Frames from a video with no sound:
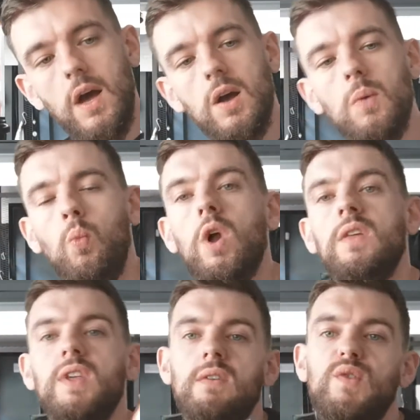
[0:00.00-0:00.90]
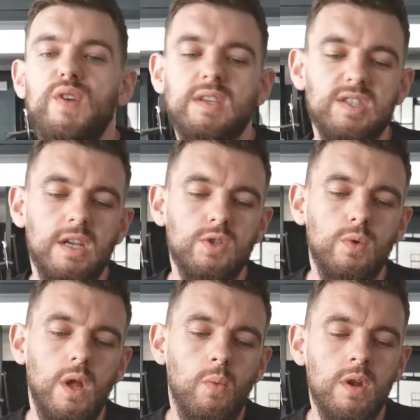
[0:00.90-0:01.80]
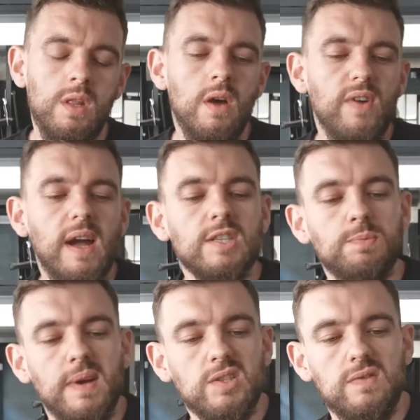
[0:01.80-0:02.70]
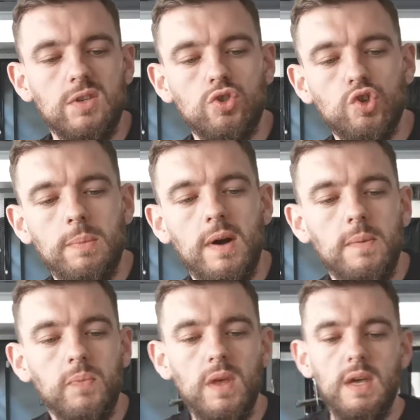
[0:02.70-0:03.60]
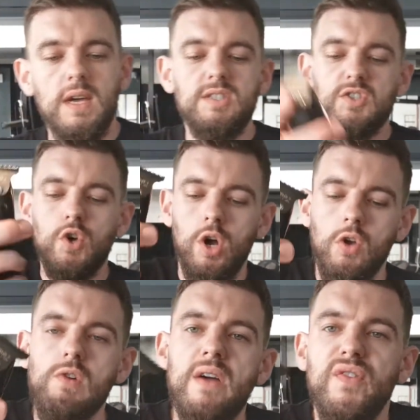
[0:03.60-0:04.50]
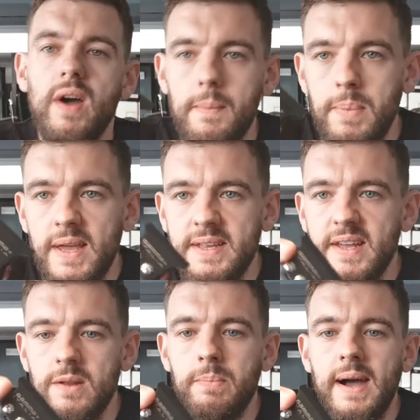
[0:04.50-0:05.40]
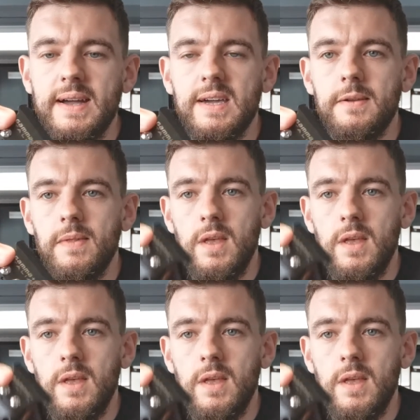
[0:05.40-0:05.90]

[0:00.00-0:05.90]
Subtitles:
One of the other things that I do like, one of the other aspects of this trimmer, is it's got a graphite blade at the back,